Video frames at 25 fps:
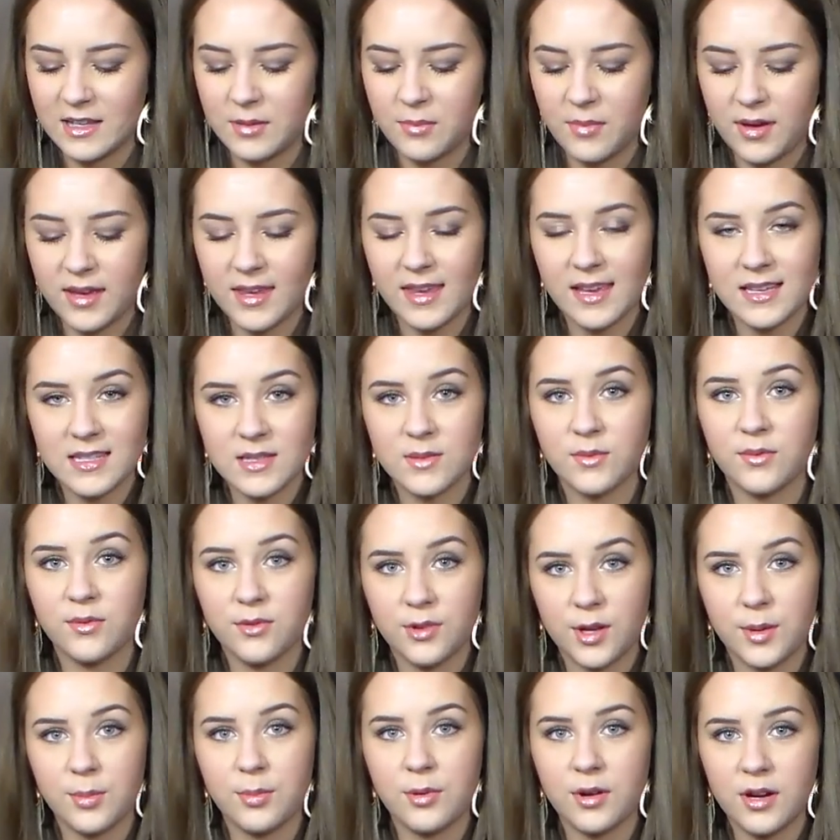you might get some
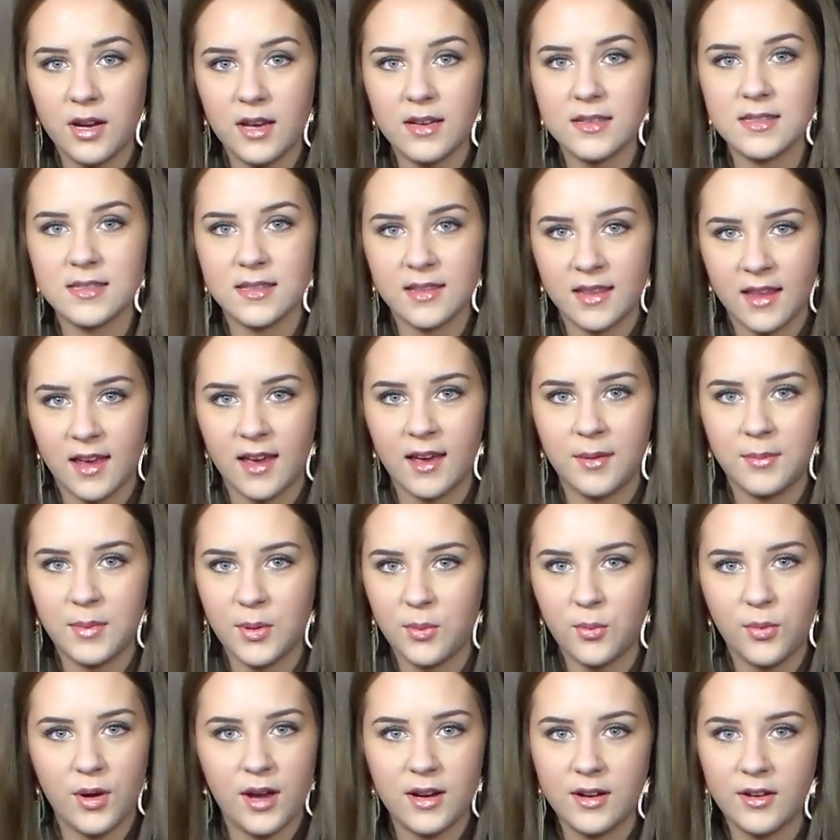free products in there. I
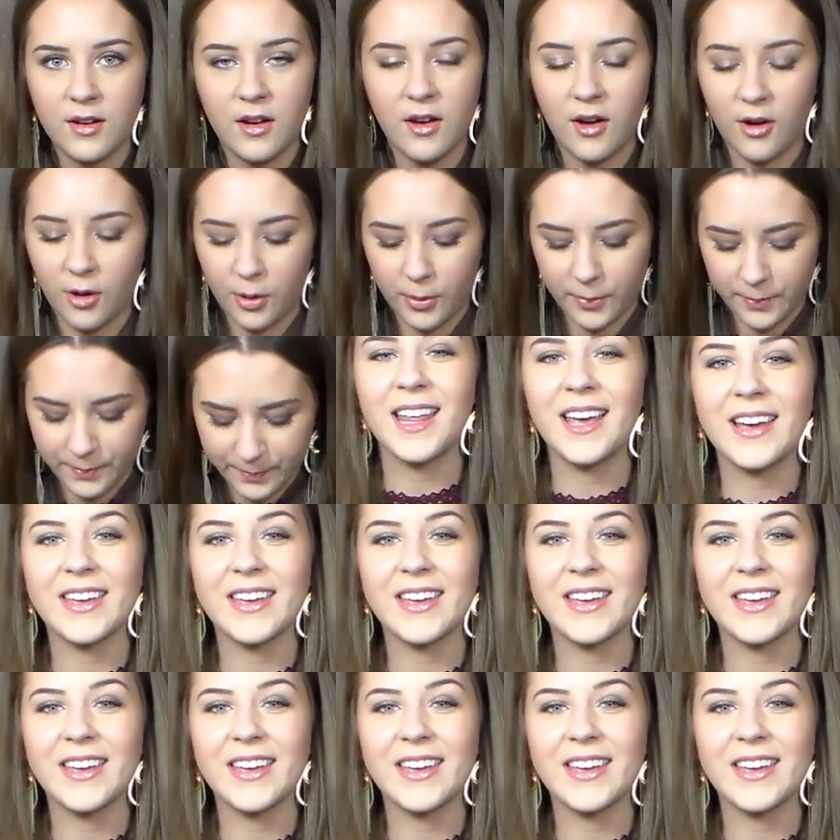mean, why not?